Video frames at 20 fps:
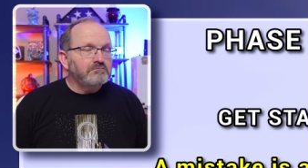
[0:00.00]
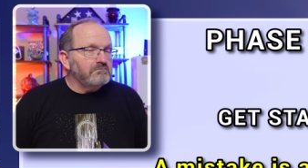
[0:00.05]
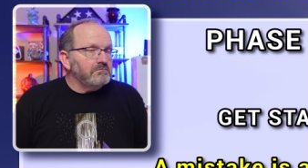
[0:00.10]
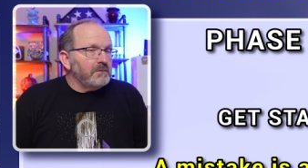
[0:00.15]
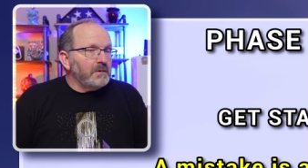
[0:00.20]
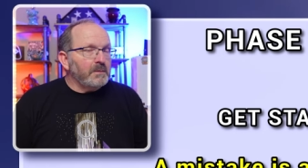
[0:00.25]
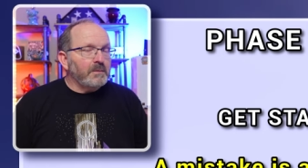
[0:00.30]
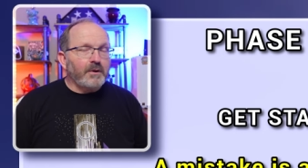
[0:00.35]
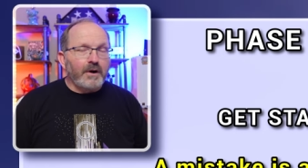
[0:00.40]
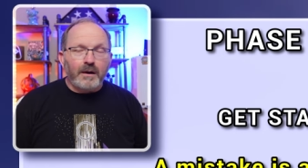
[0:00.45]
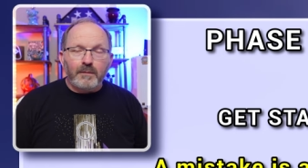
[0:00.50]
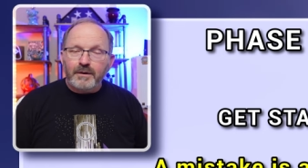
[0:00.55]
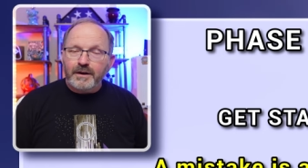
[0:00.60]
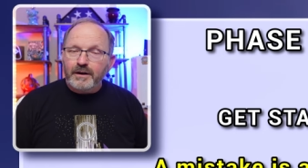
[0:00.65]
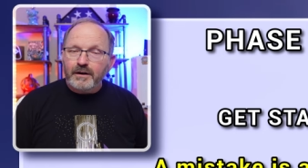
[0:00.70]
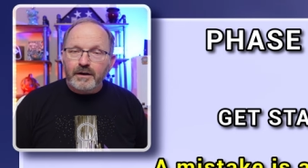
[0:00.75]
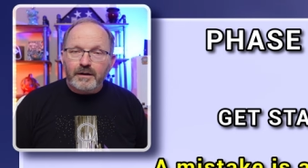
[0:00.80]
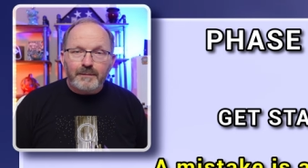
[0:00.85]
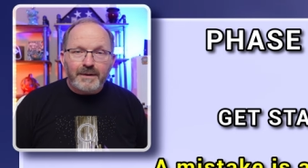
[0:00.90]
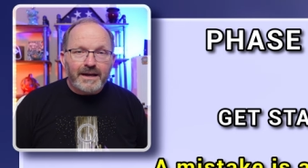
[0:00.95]
You're probably
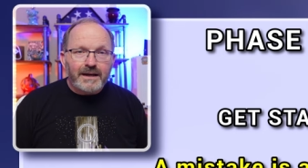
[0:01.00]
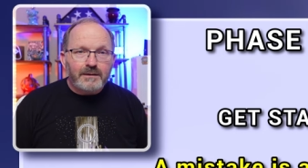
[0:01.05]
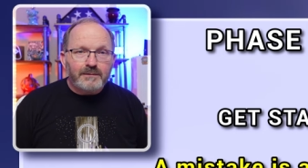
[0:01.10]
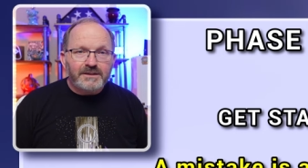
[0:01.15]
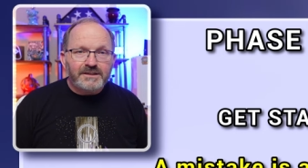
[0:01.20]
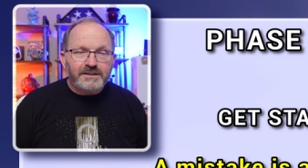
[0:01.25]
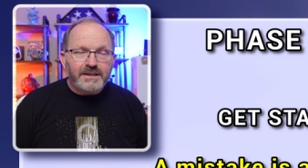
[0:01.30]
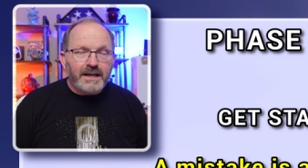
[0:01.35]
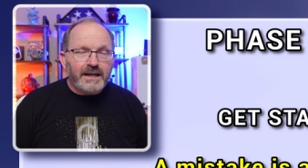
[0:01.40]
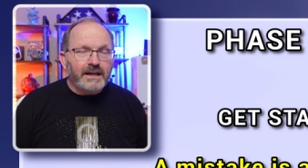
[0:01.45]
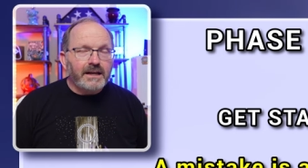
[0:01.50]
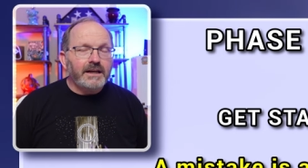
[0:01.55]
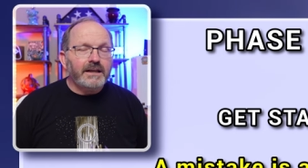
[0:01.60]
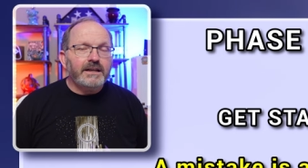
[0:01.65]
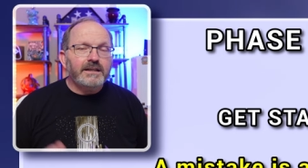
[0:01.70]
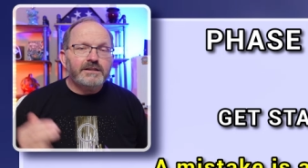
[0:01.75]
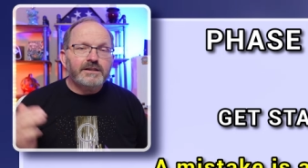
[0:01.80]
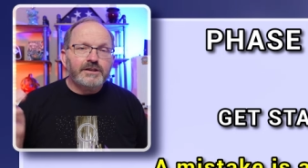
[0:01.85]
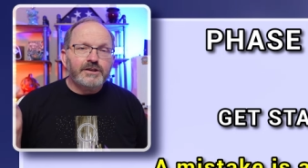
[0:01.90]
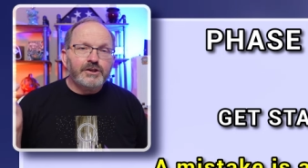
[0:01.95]
going to make a mistake
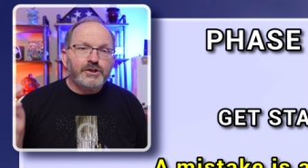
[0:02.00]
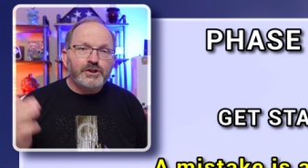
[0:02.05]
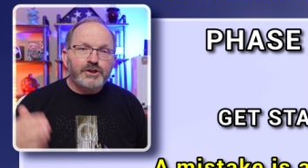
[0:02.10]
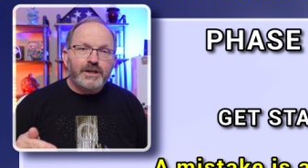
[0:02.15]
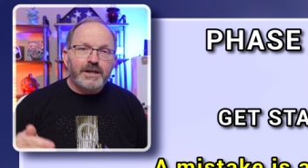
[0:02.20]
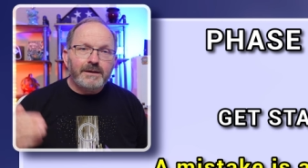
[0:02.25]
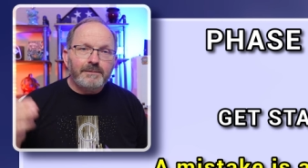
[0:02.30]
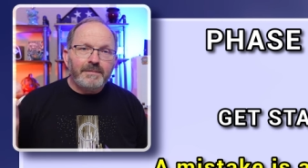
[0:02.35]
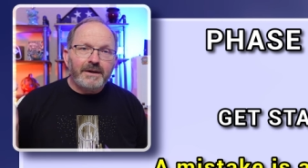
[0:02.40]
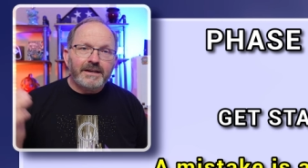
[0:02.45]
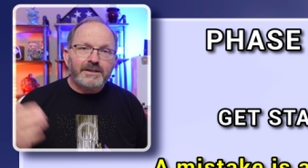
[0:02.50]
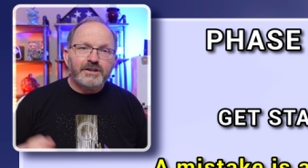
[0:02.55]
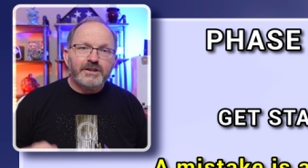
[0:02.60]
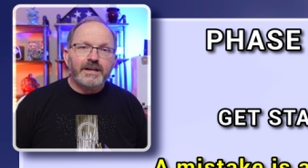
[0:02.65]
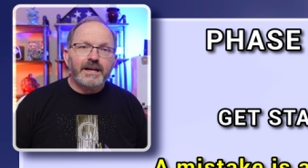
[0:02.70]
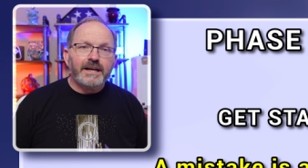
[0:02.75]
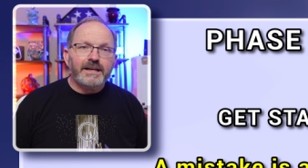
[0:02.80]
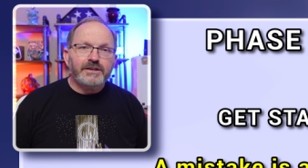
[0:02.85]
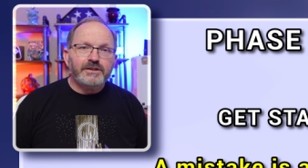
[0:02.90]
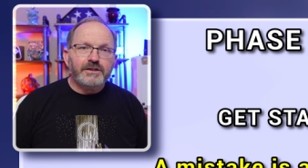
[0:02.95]
and it's a cheap
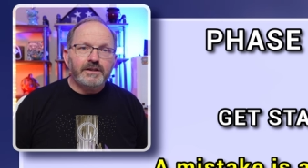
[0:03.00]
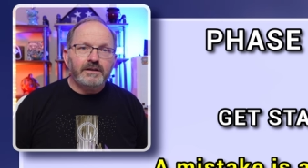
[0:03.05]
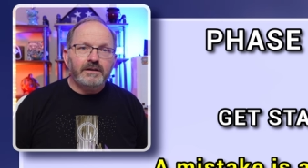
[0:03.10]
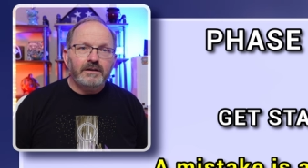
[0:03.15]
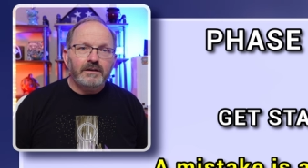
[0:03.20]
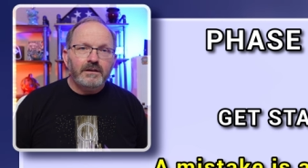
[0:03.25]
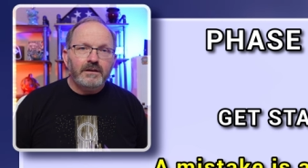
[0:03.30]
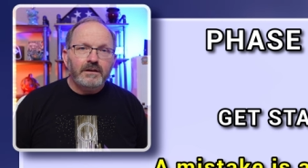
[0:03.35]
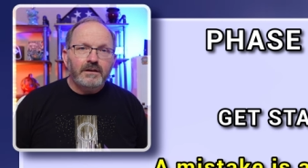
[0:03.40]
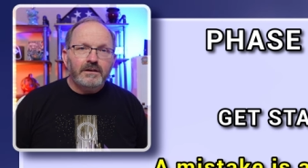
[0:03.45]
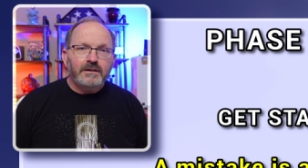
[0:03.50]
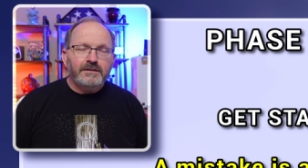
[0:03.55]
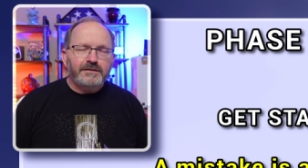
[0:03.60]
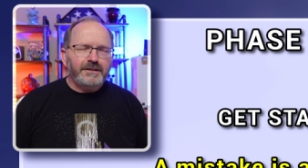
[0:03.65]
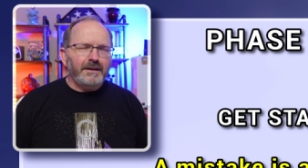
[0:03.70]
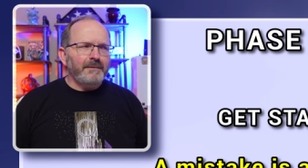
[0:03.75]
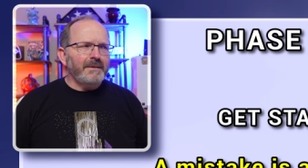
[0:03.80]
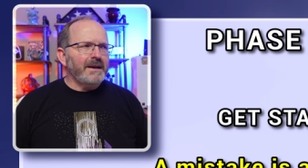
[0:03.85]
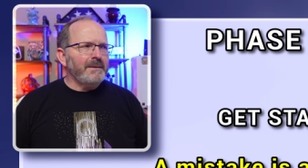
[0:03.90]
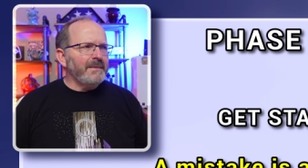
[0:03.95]
education
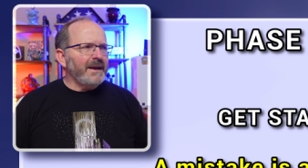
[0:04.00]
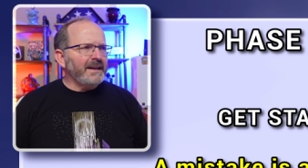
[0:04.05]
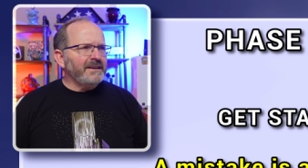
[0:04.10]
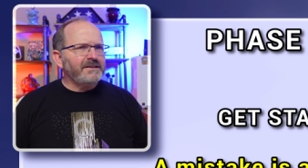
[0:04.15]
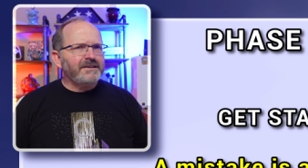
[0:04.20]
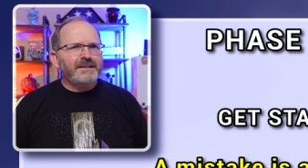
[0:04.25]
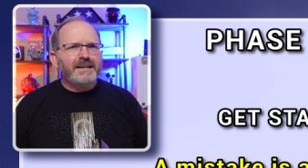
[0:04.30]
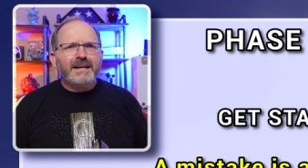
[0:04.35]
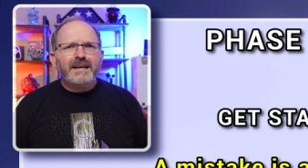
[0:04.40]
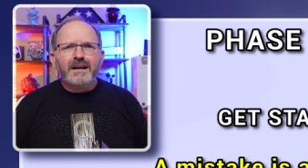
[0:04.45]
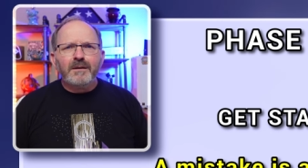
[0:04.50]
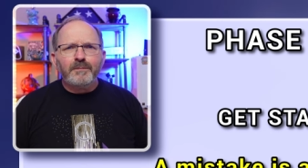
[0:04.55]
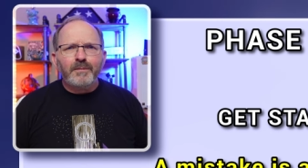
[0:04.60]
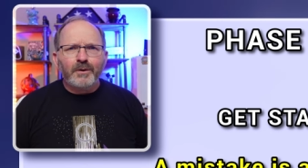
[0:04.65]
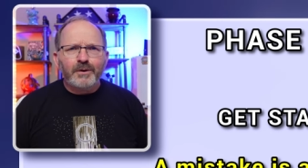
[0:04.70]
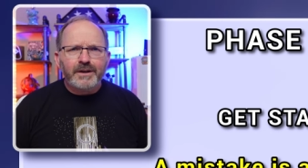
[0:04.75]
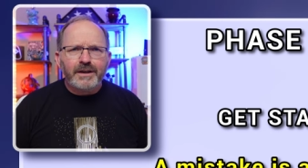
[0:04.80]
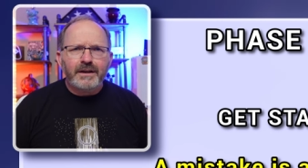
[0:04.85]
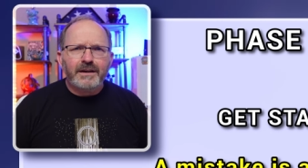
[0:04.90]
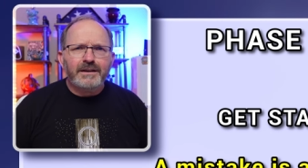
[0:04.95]
somebody may sneak up
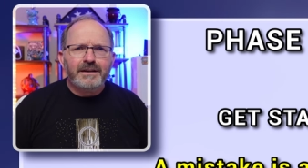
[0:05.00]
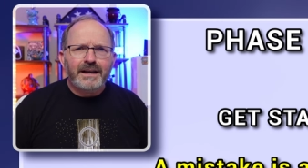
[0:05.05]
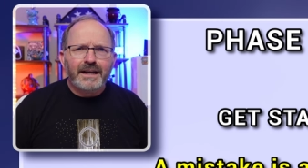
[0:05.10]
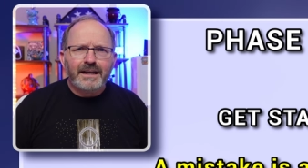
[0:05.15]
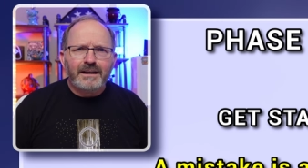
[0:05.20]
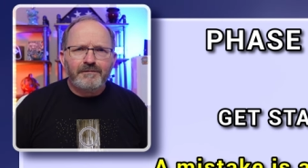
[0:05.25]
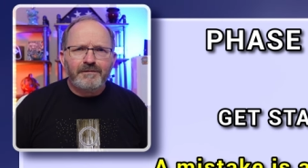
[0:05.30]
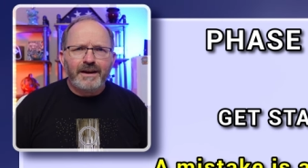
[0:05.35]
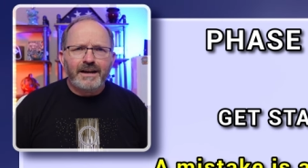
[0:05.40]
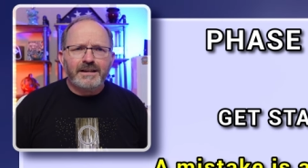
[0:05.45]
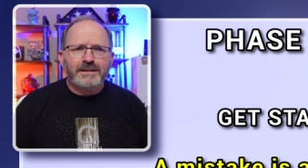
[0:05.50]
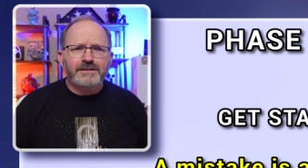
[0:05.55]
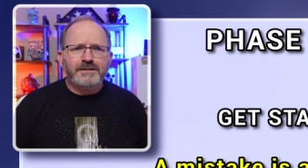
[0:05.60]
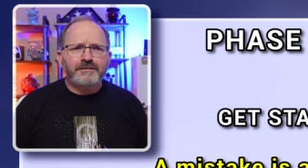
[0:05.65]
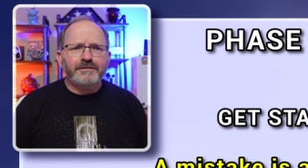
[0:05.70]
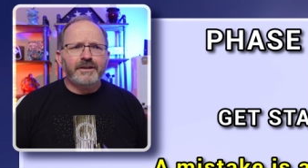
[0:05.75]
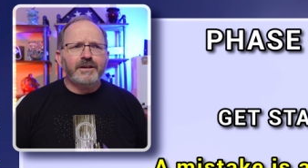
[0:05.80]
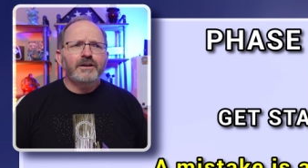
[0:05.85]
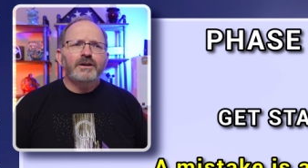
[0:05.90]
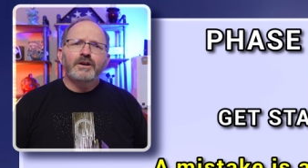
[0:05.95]
on you and take advantage
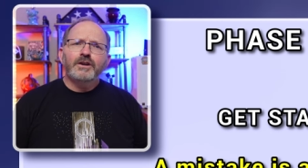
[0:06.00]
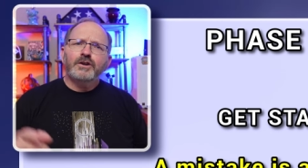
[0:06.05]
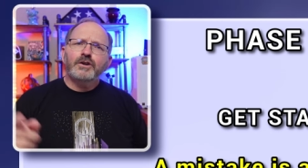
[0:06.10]
of you.